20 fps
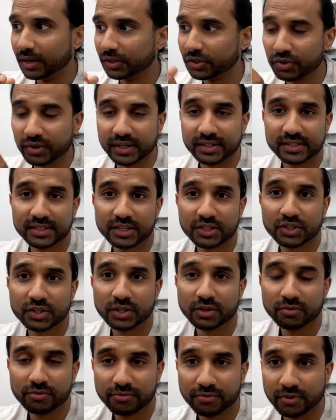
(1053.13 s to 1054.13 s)

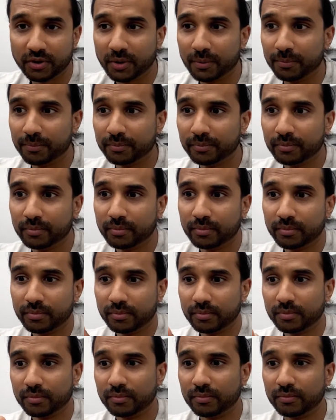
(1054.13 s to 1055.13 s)
transition from
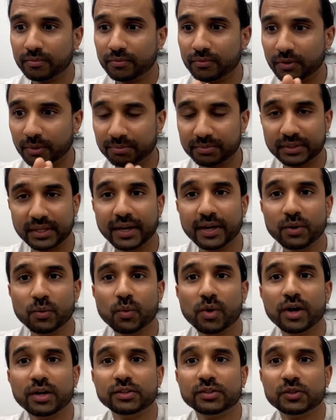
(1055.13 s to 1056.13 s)
day
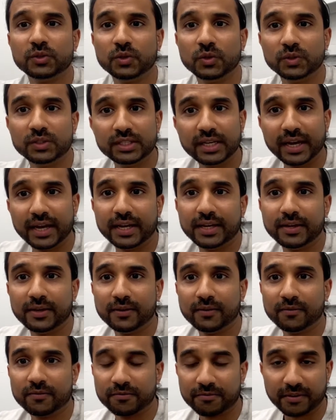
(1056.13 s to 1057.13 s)
one to day
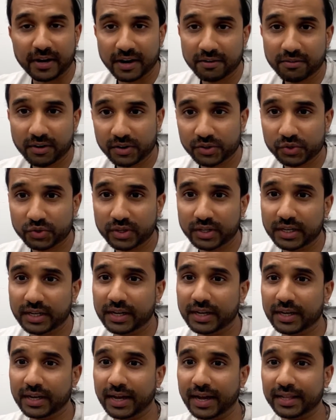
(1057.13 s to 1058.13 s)
500,
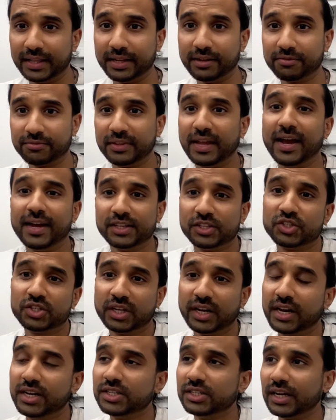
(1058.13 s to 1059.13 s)
and if that has
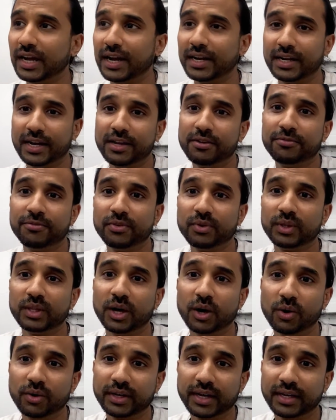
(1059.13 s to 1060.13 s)
changed and they feel
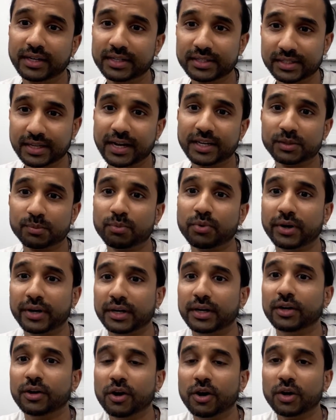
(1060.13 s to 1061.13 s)
that, okay, this guy's
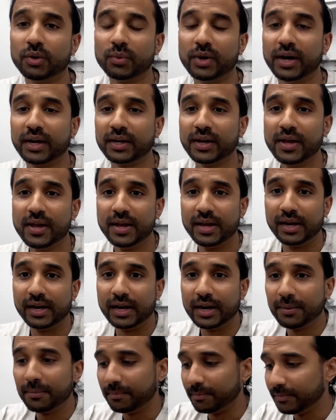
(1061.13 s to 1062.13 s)
putting in hard work,
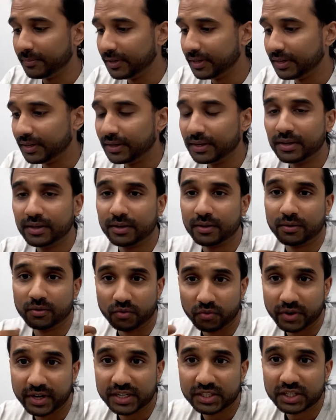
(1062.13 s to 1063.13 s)
let me
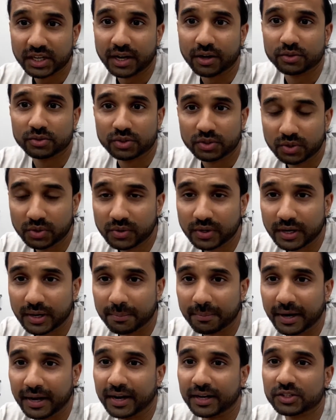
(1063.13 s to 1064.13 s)
reach out to
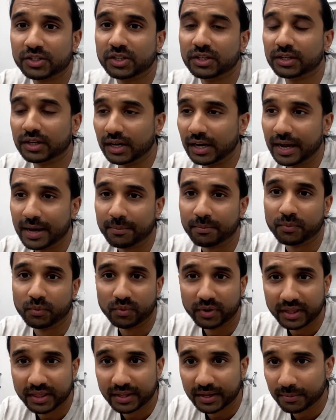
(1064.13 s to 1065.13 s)
him and actually collab
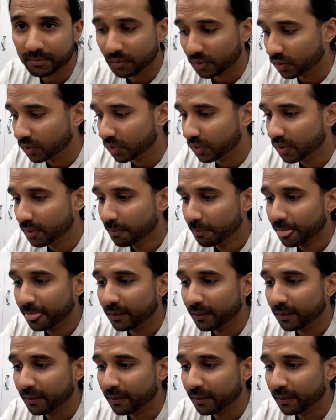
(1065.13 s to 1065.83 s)
with him or